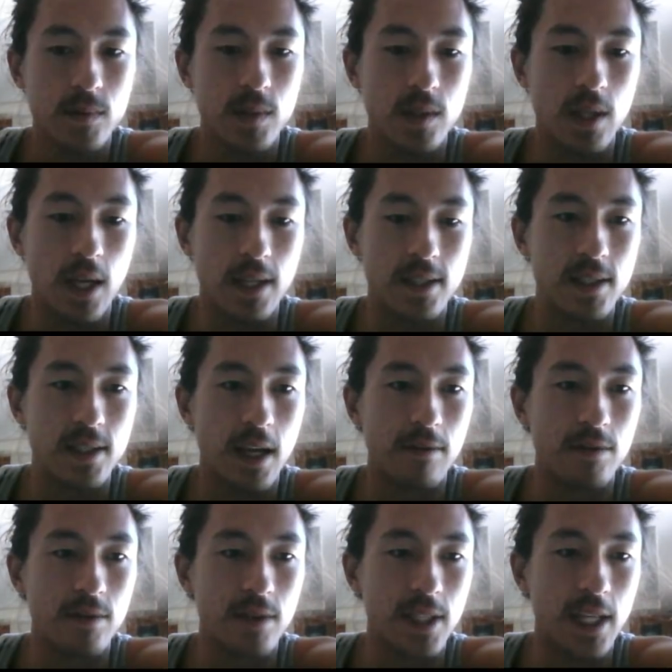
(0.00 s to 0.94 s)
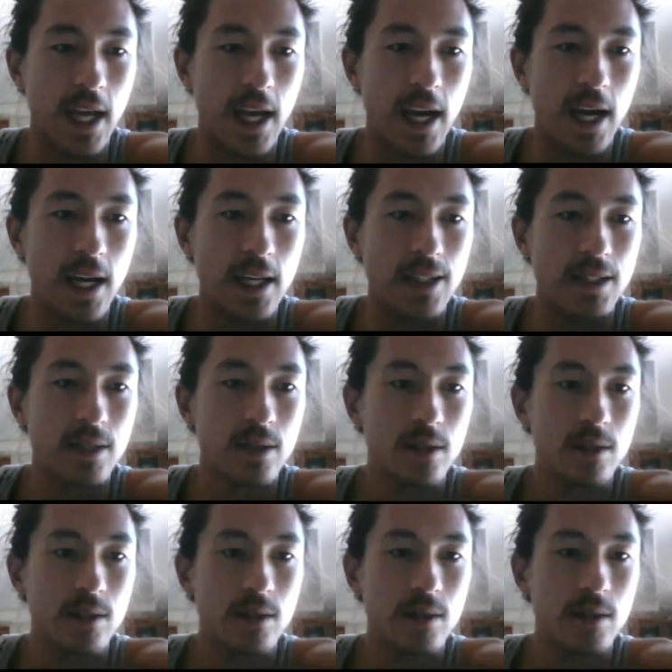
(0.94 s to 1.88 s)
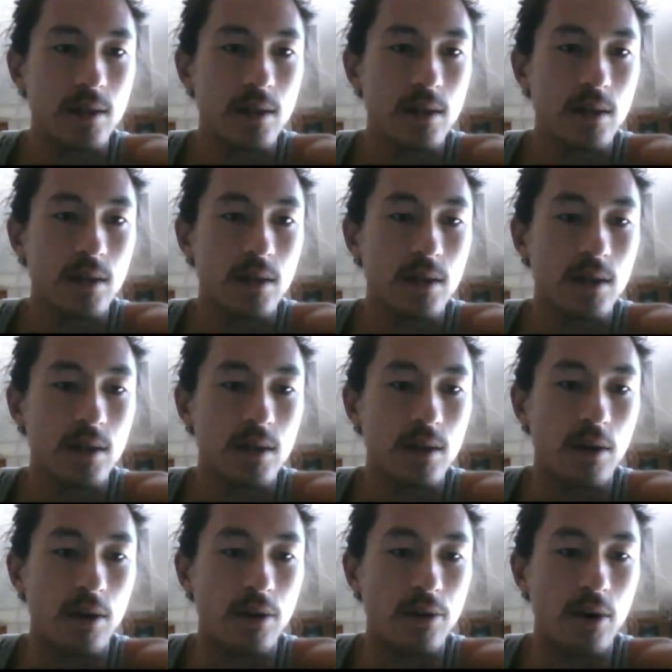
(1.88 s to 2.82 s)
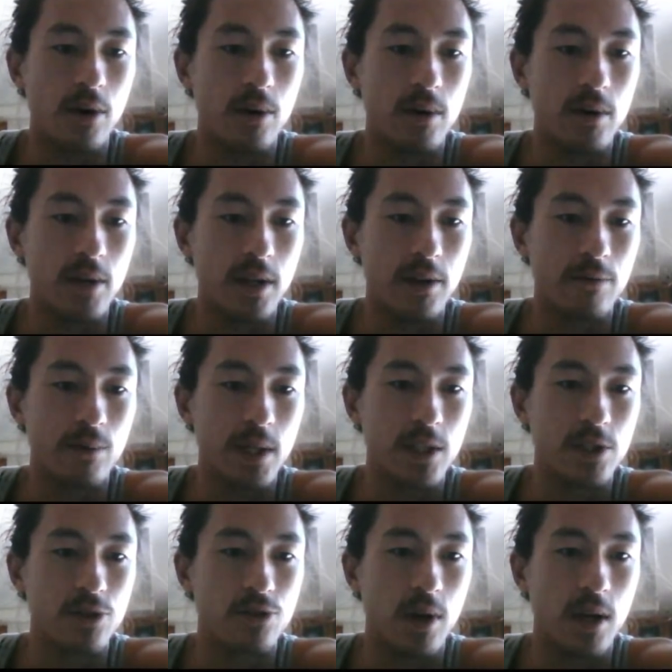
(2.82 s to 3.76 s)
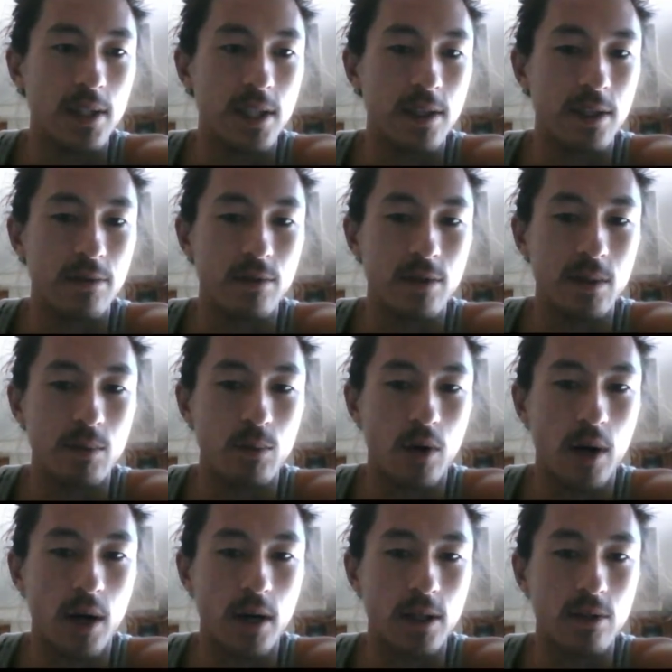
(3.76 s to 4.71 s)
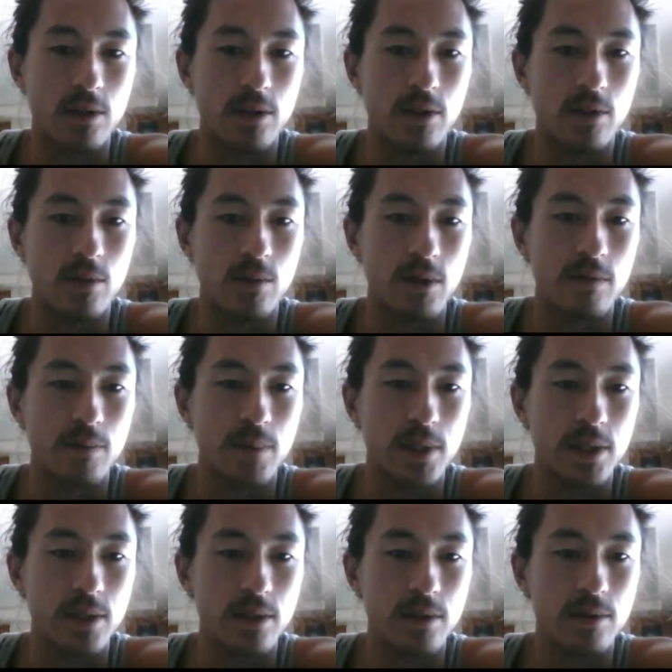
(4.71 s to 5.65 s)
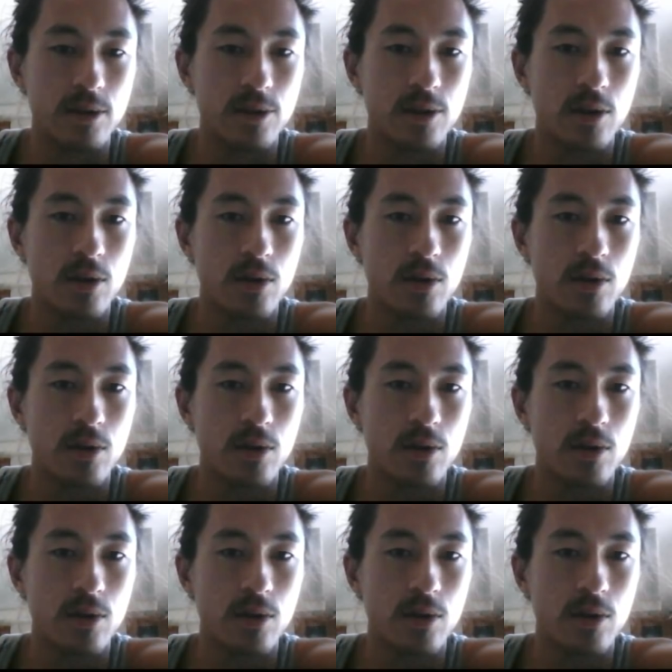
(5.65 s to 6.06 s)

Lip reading: That's definitely gas. Although, if we had drawn differently, Marauding Looter would have been used.